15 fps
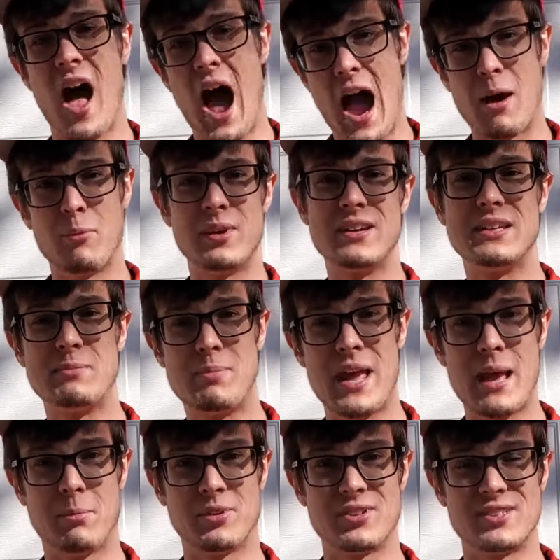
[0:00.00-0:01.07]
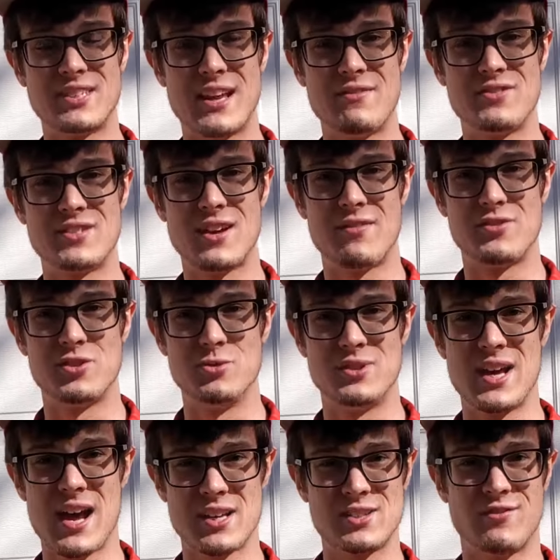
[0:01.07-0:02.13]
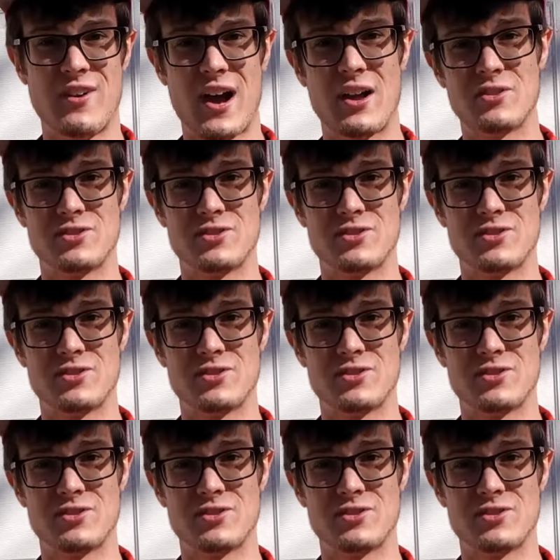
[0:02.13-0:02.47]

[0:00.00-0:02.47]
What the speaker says: I wanted to be able to save stuff to a text file